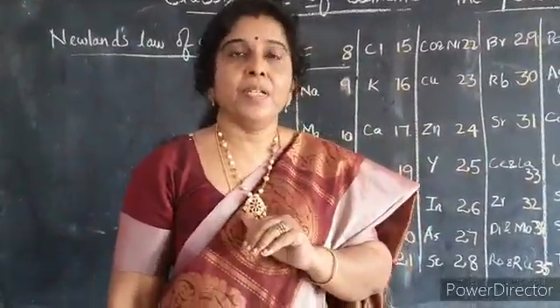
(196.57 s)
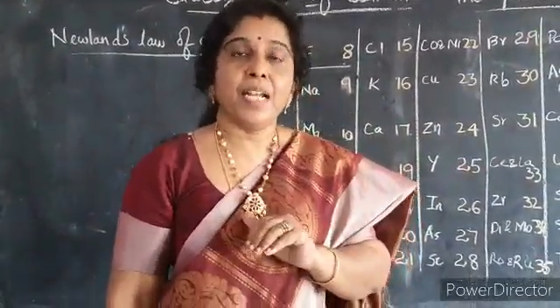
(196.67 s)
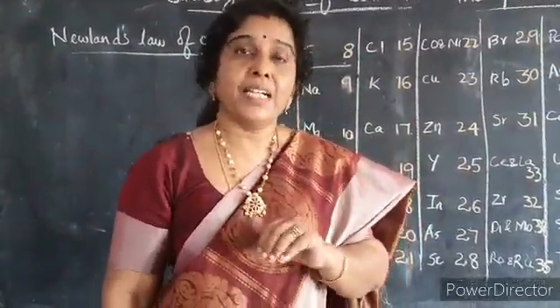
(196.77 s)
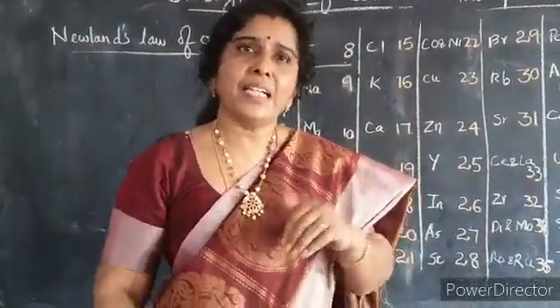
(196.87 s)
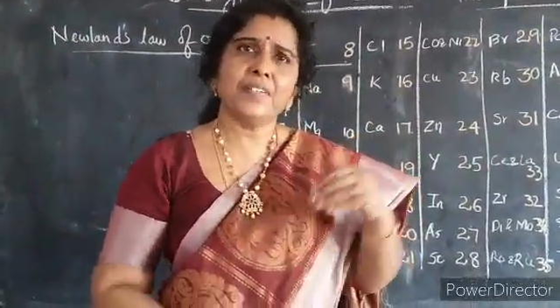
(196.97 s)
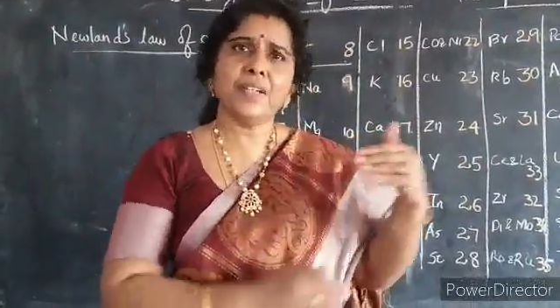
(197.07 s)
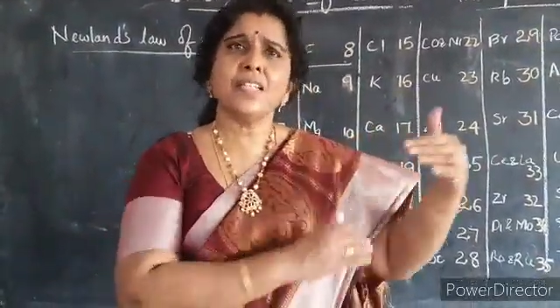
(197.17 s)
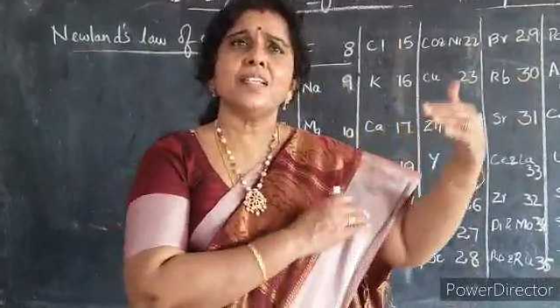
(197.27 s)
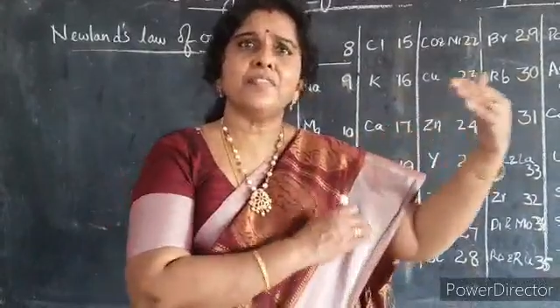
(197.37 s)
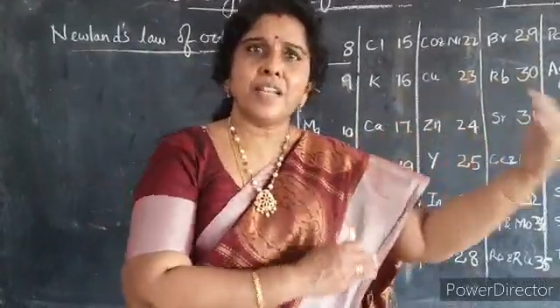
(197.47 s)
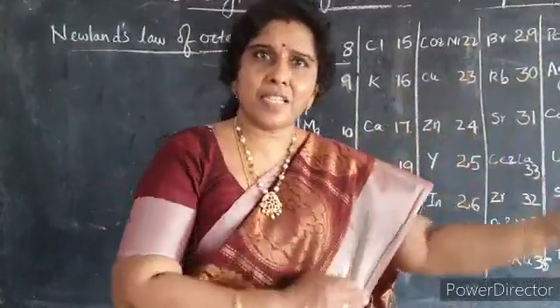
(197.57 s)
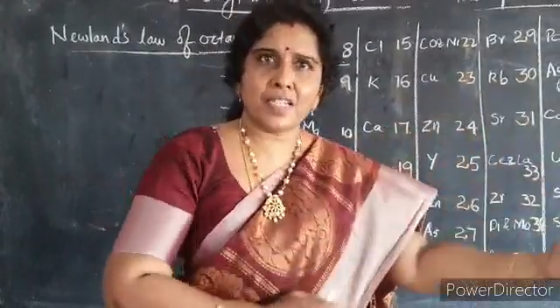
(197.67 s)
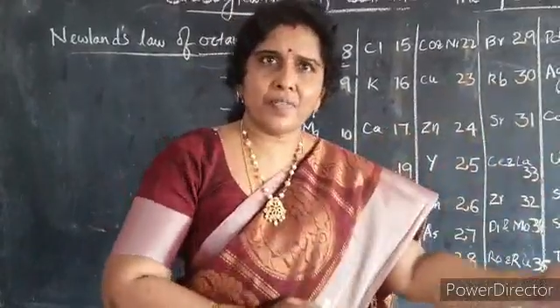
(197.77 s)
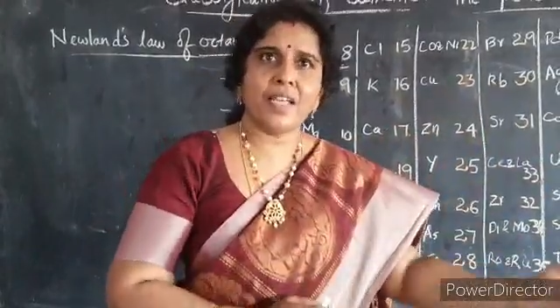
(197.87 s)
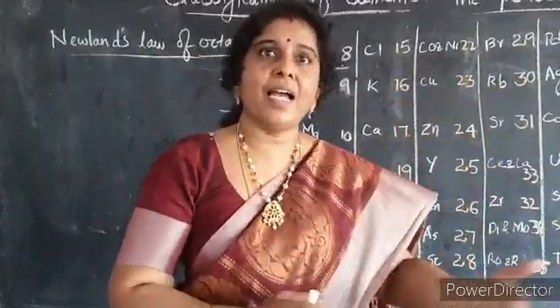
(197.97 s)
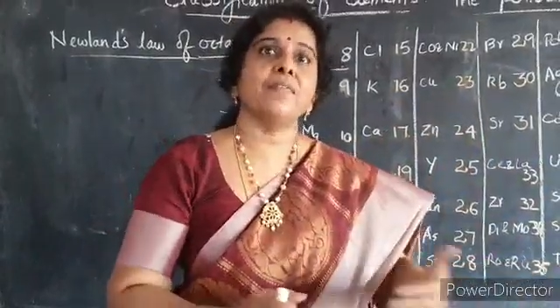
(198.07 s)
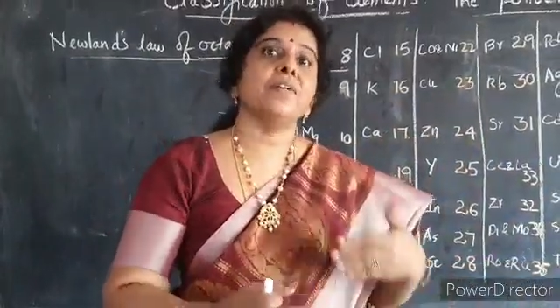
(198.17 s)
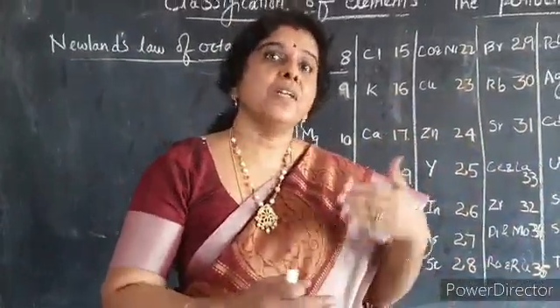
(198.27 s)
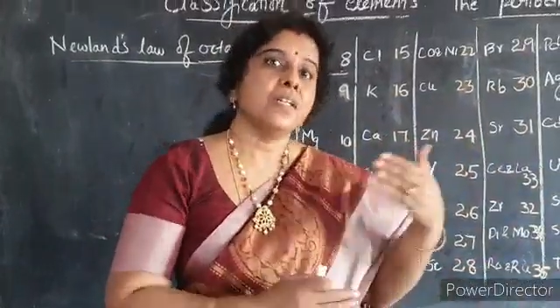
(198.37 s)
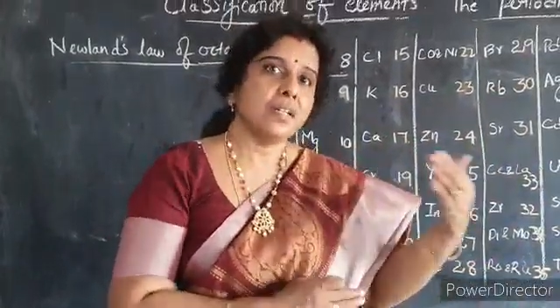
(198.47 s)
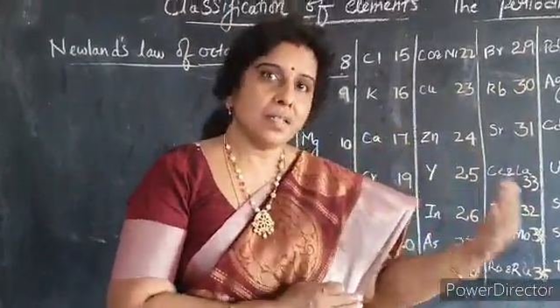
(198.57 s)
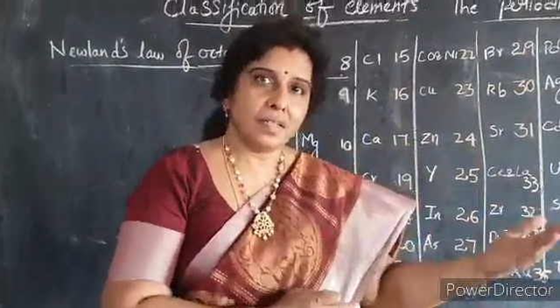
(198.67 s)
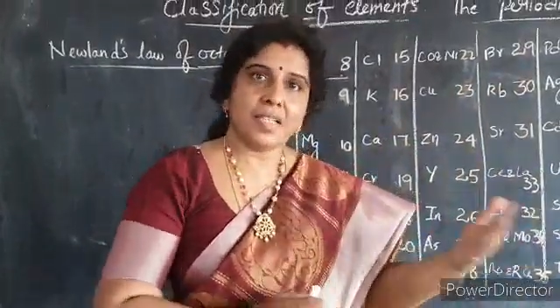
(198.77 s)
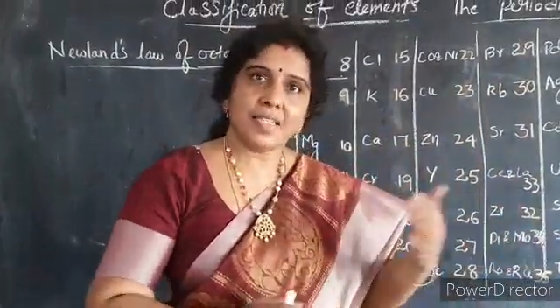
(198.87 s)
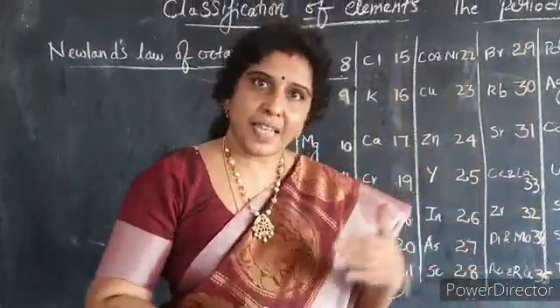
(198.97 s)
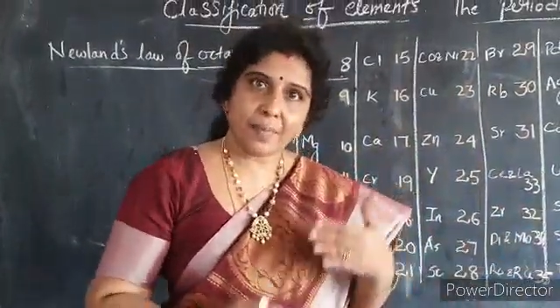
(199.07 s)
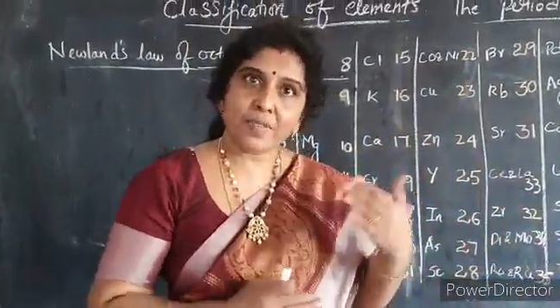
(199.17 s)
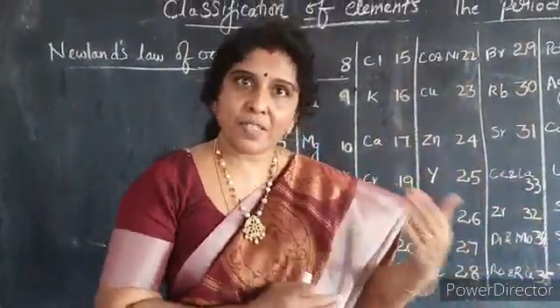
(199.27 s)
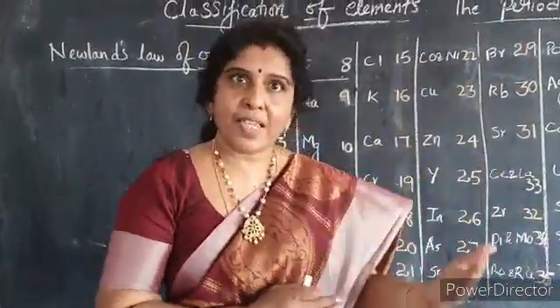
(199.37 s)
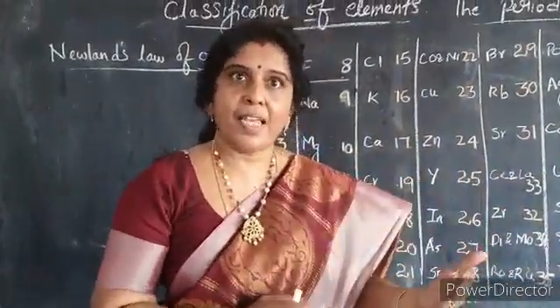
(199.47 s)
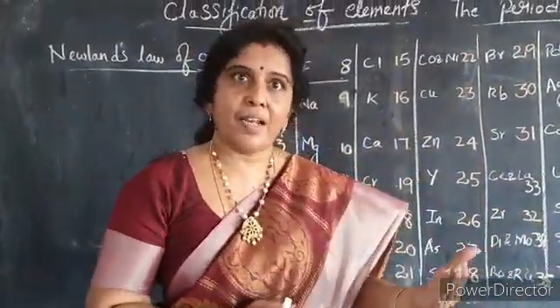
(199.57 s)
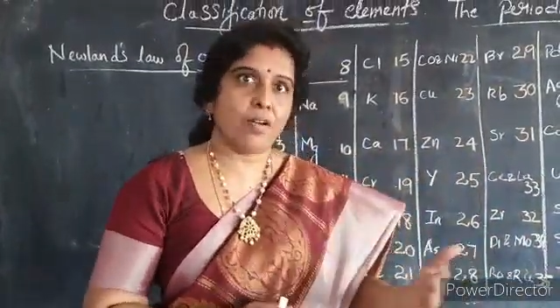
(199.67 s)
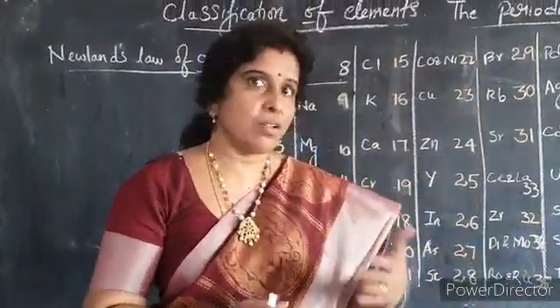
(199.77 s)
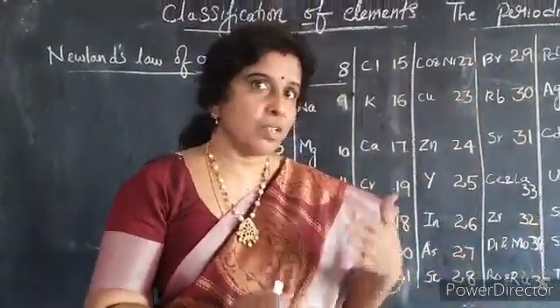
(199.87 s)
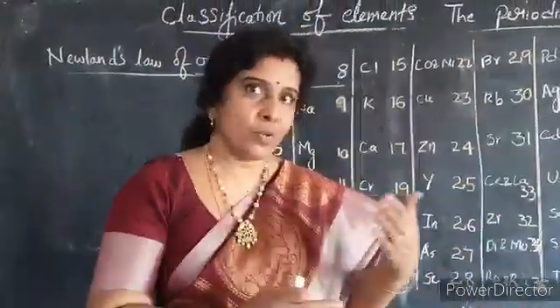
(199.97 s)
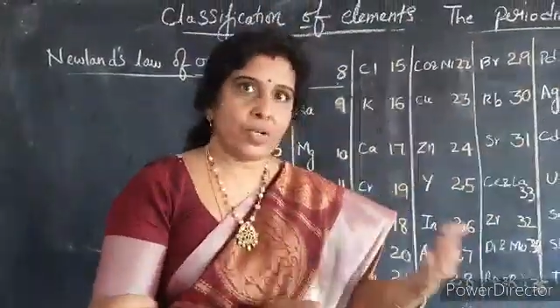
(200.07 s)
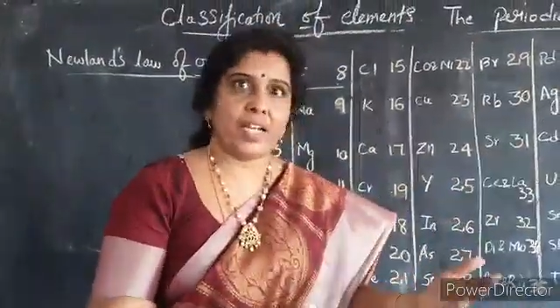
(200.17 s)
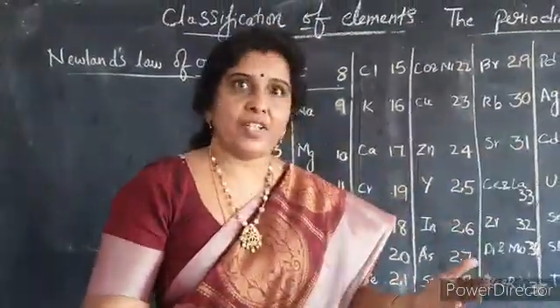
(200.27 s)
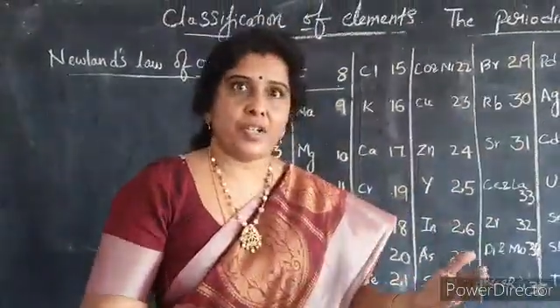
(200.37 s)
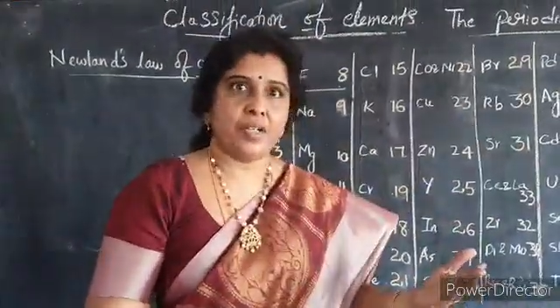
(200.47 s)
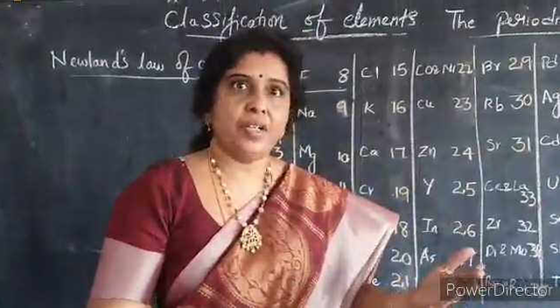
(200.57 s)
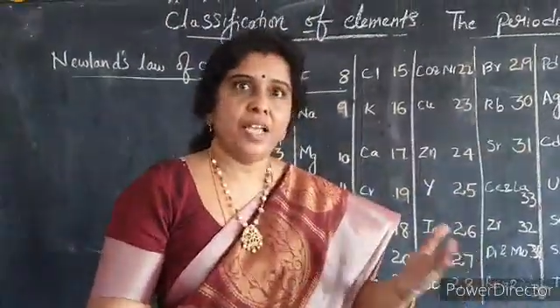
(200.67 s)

Right, even in the West we have the same scale or the notation.